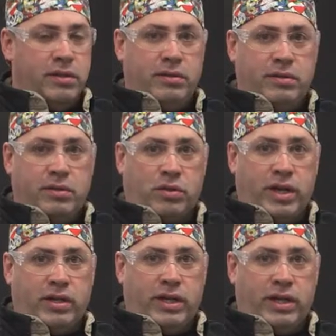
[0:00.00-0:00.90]
of the
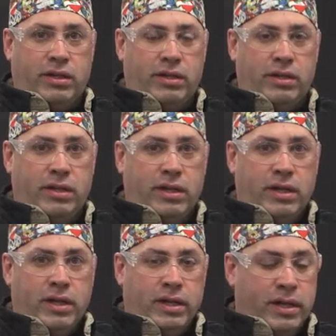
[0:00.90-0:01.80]
crater here.
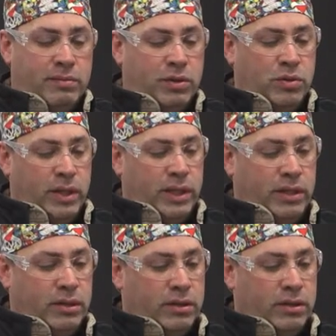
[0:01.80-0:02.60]
And in between,